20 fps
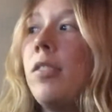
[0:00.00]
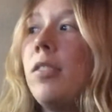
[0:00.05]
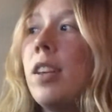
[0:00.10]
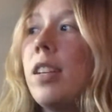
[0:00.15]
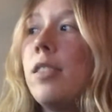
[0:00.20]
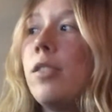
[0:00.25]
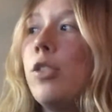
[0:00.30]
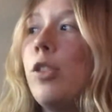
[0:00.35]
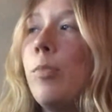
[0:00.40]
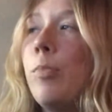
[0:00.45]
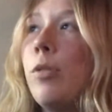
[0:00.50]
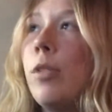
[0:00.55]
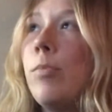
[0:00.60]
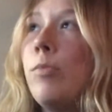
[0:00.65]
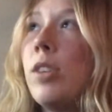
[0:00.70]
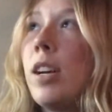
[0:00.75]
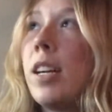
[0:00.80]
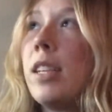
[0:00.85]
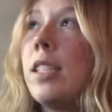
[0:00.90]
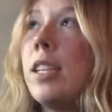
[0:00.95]
that's super
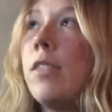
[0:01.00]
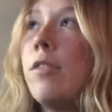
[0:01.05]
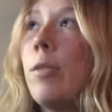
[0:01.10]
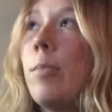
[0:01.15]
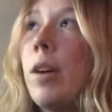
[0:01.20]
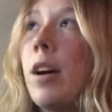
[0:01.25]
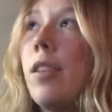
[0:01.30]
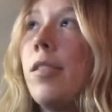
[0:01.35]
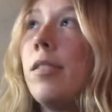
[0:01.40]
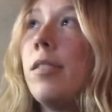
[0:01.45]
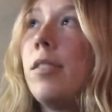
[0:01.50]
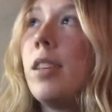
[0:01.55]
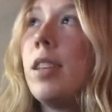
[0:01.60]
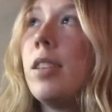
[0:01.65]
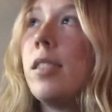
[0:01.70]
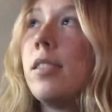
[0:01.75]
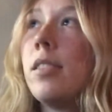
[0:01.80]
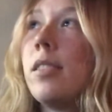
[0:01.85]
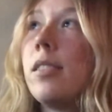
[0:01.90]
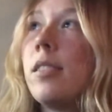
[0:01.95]
objective about
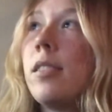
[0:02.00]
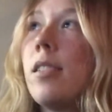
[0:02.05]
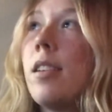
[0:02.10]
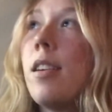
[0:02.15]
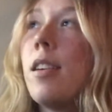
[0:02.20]
this